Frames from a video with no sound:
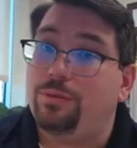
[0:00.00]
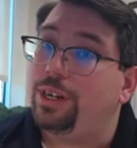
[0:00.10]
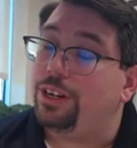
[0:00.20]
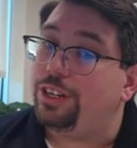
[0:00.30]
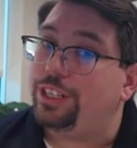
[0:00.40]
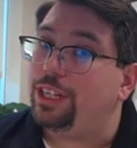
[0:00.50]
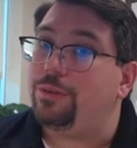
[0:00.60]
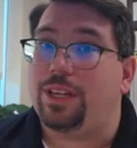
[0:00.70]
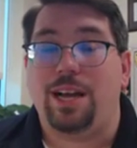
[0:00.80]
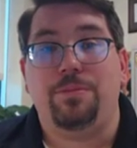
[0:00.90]
when you're
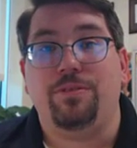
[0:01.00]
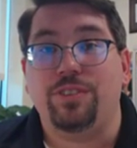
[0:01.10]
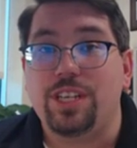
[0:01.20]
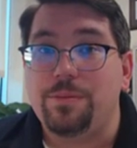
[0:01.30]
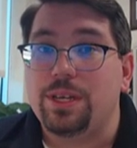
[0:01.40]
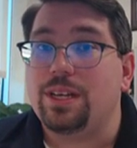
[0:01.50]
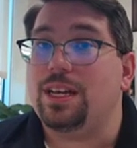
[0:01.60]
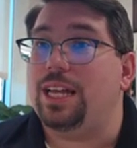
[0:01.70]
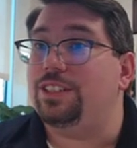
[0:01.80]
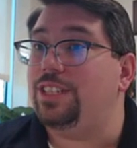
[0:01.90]
dealing with
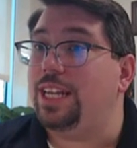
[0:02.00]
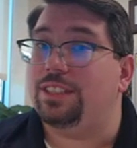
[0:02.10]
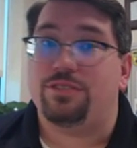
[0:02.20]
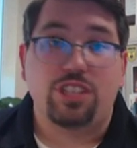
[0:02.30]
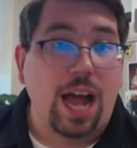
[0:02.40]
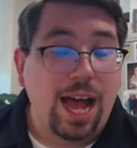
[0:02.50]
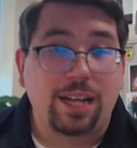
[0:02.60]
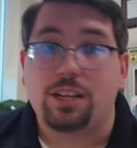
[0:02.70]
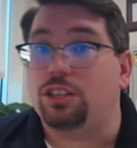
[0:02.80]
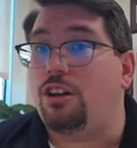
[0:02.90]
hypovolemia and signs of
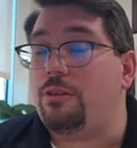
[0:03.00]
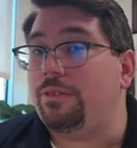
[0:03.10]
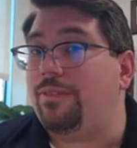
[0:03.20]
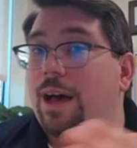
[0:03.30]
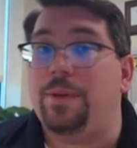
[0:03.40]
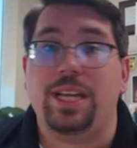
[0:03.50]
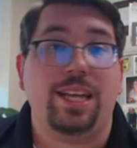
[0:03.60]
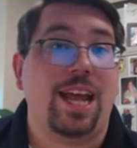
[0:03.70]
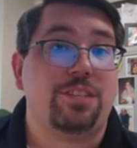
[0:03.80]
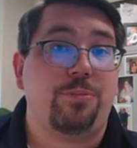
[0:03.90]
shock, along with
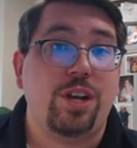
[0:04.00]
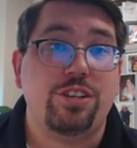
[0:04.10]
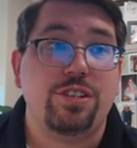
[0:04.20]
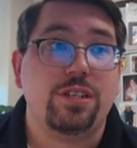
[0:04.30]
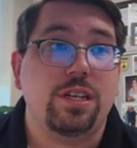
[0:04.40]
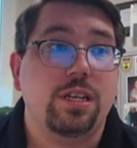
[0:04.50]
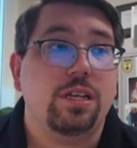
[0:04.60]
vomiting and aspiration,